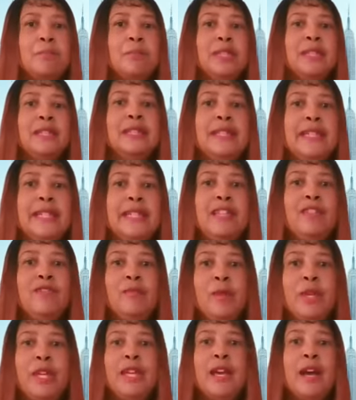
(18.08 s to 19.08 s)
Believe
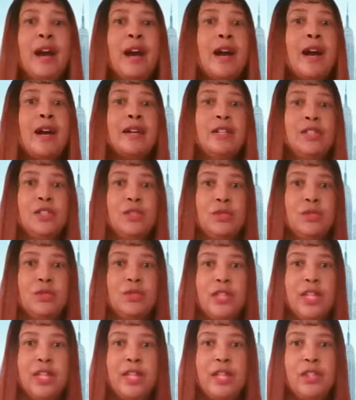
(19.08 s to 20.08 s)
me, I
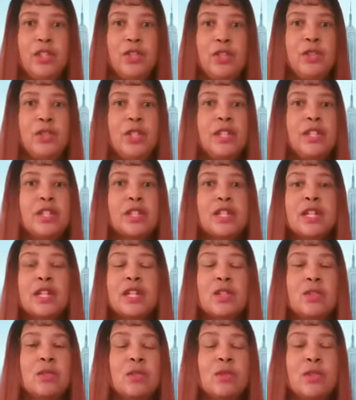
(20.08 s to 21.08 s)
understand. You need to
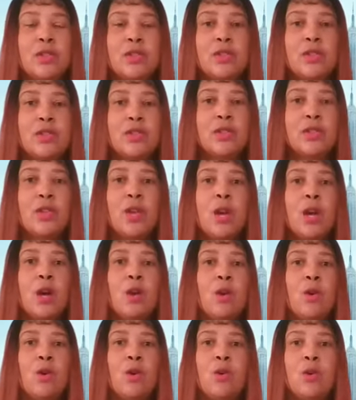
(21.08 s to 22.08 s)
cut corners
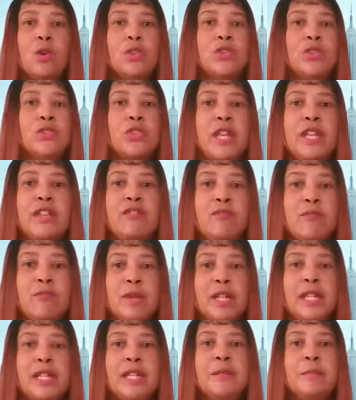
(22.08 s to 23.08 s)
or save
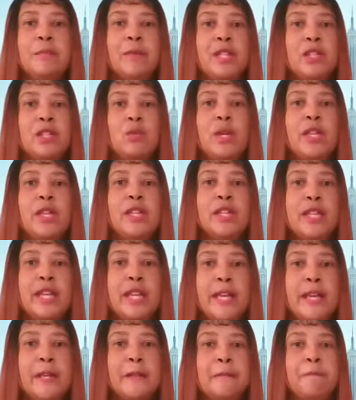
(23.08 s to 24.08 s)
money the best way you
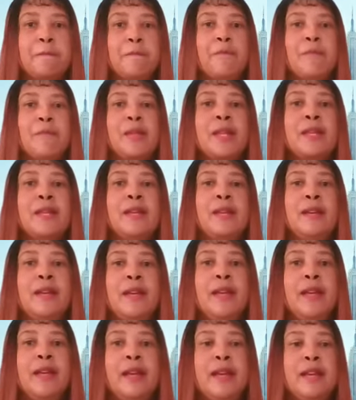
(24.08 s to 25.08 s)
can.
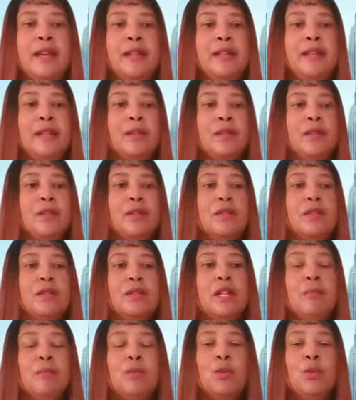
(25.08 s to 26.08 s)
And
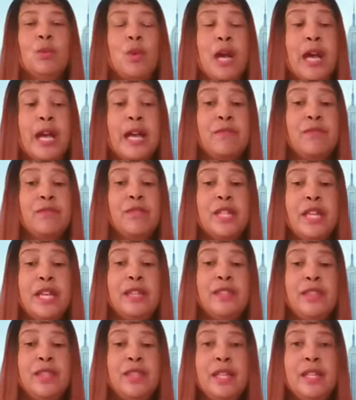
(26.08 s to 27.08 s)
number, I have
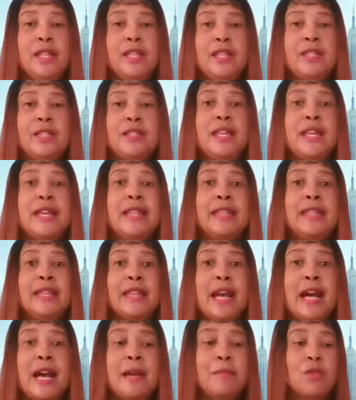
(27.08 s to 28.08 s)
ten things
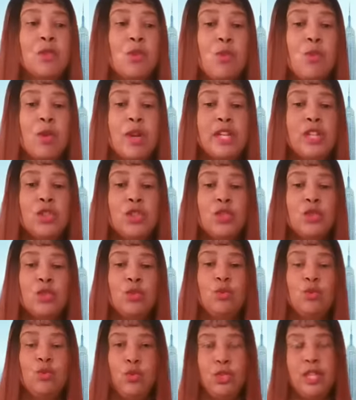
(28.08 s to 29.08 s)
that I'm going
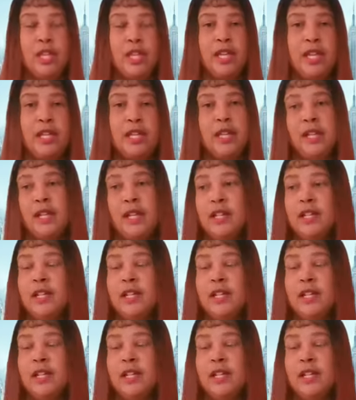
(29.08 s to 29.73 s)
to say